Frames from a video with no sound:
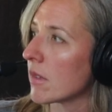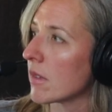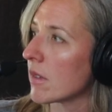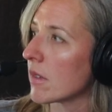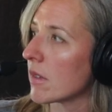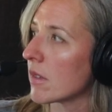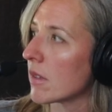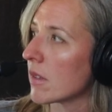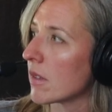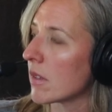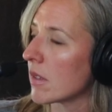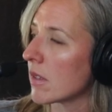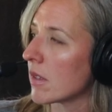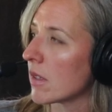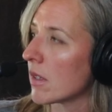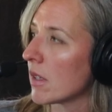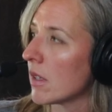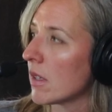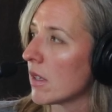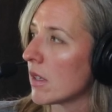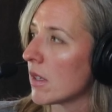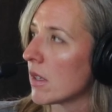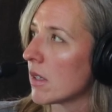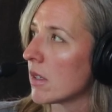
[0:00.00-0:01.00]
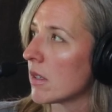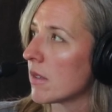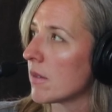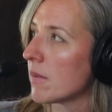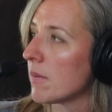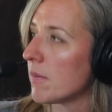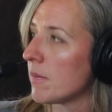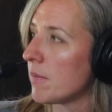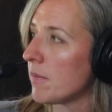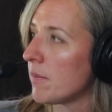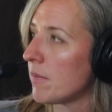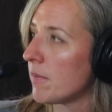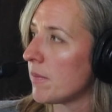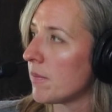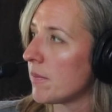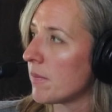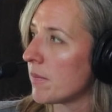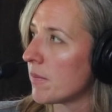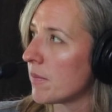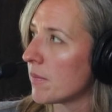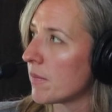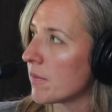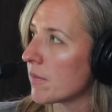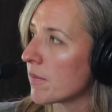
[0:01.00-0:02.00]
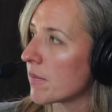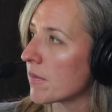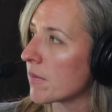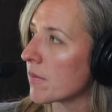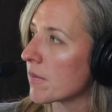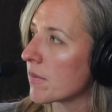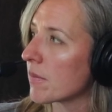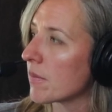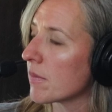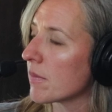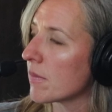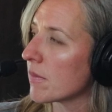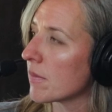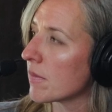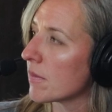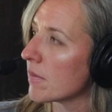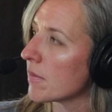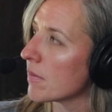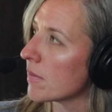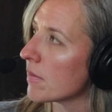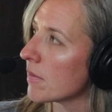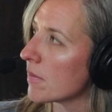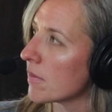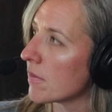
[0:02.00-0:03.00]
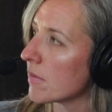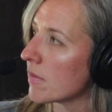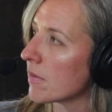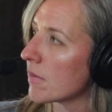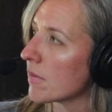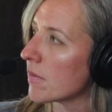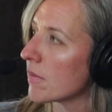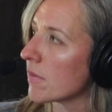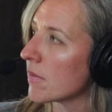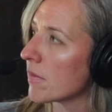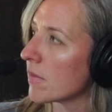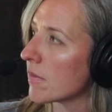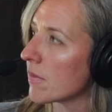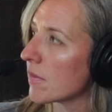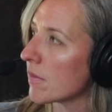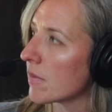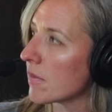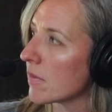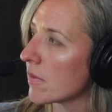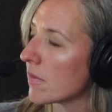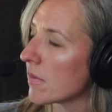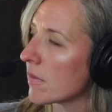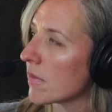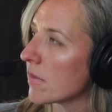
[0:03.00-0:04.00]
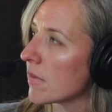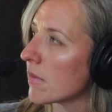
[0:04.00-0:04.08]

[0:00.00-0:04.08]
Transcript: No words are spoken by the person on screen.